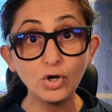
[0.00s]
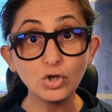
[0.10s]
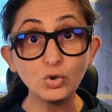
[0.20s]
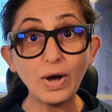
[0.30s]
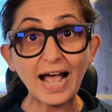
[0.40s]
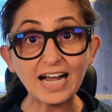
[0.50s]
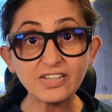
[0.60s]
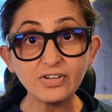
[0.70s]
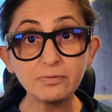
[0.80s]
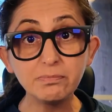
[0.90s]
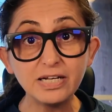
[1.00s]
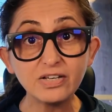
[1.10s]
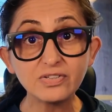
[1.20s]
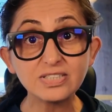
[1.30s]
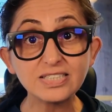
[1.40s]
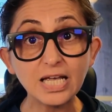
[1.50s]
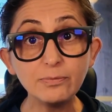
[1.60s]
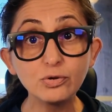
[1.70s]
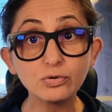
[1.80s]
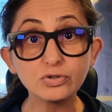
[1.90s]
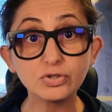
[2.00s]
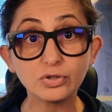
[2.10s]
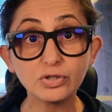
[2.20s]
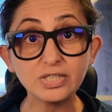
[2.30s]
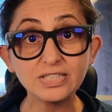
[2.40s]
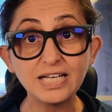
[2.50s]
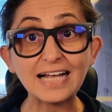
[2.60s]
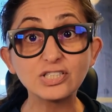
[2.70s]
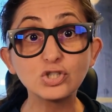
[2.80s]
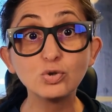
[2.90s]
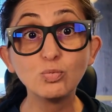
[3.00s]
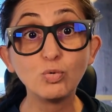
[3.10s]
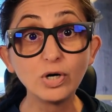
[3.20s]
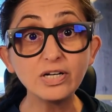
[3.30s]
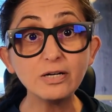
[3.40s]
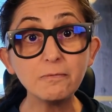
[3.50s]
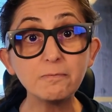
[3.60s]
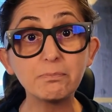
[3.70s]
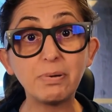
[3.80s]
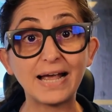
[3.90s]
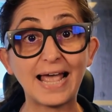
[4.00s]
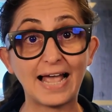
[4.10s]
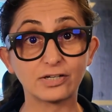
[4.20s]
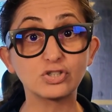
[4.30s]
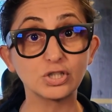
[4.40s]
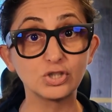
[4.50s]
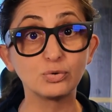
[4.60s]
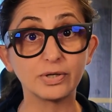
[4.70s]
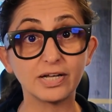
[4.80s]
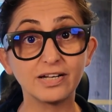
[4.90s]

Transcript: you activate many of the same neural circuits as you would by actually doing